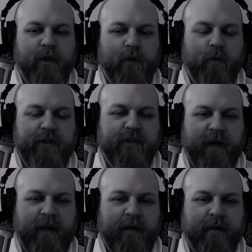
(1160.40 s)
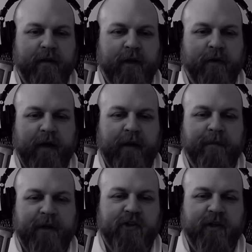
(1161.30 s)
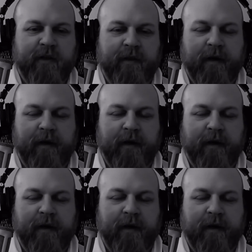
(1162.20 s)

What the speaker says: which they had mentioned